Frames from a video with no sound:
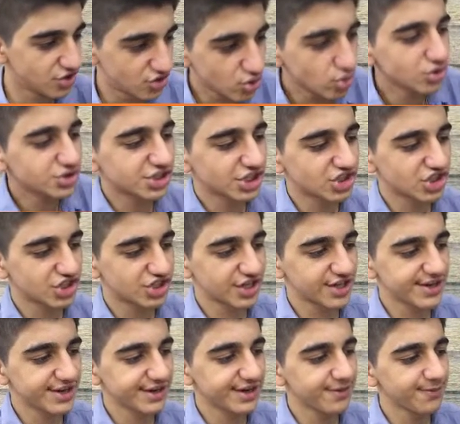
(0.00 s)
do such a
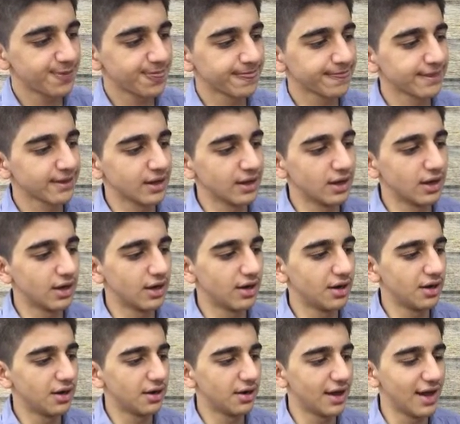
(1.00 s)
thing
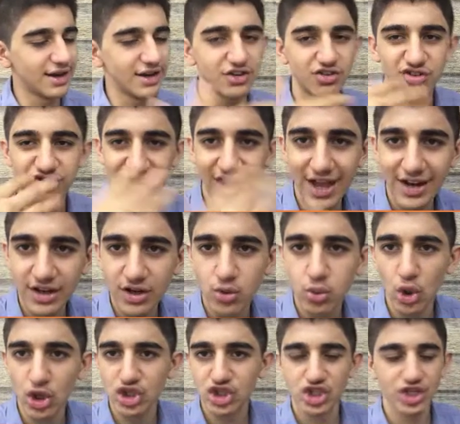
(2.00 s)
and understand the
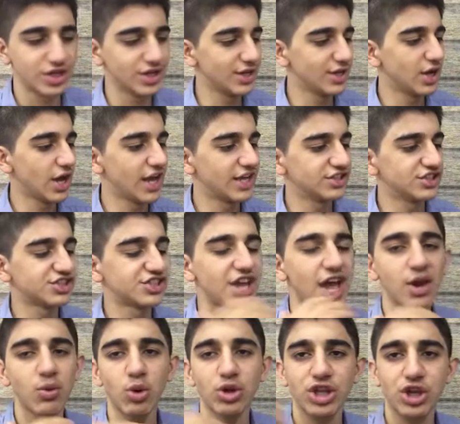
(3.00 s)
question,
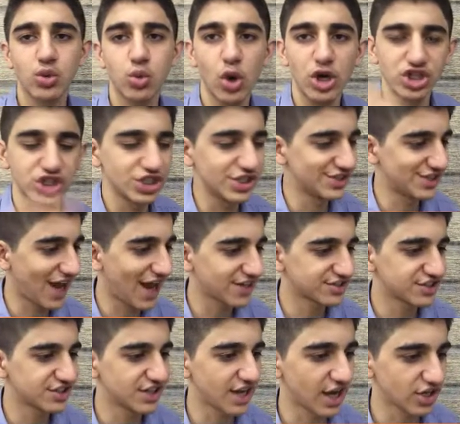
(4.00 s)
understand what the question is
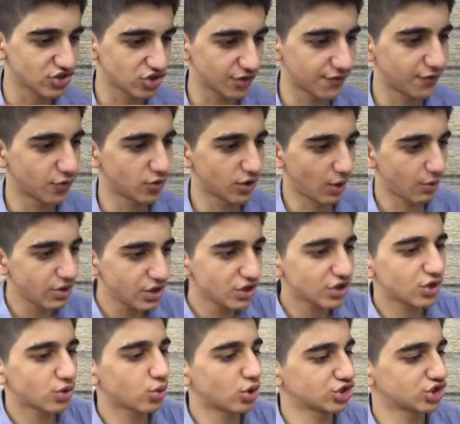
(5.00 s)
asking actually for. Now here
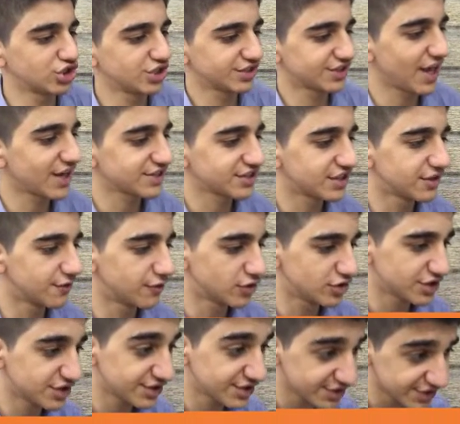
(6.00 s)
the question is asking for
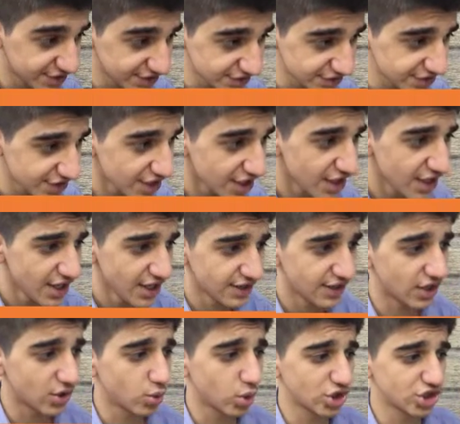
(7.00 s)
this distance.
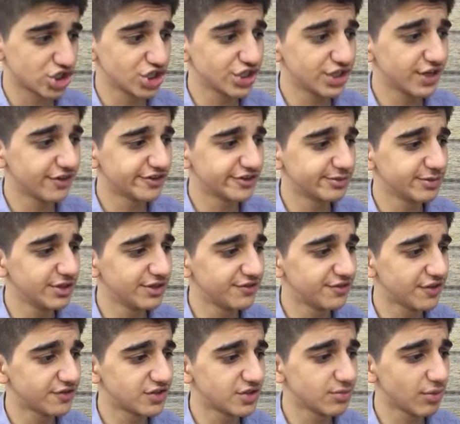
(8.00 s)
The question gives me
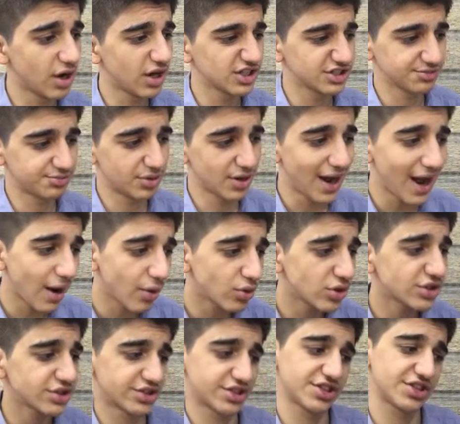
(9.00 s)
50 miles per
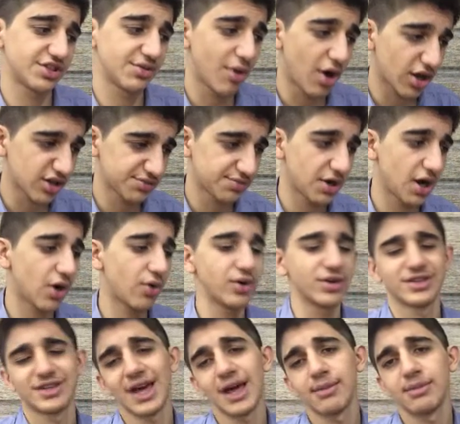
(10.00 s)
hour, 60 miles per hour,
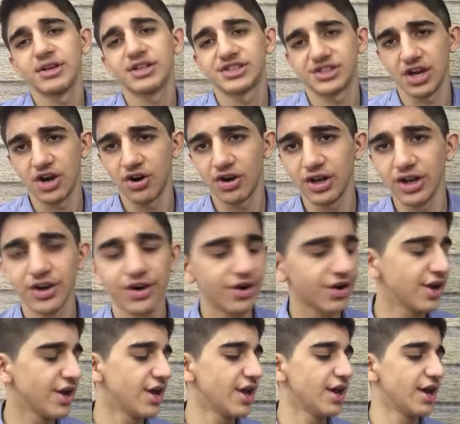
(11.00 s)
and 10 minutes
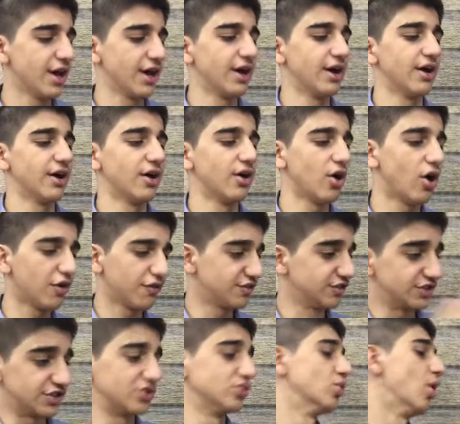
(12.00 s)
earlier
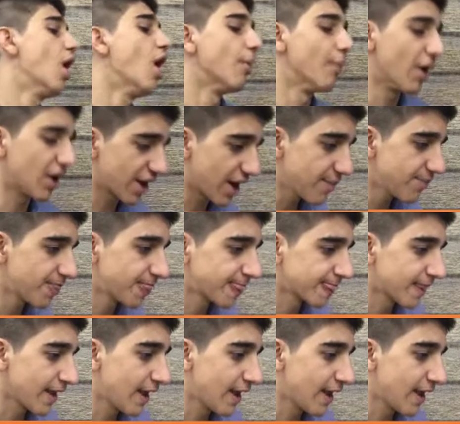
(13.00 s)
office to home, okay?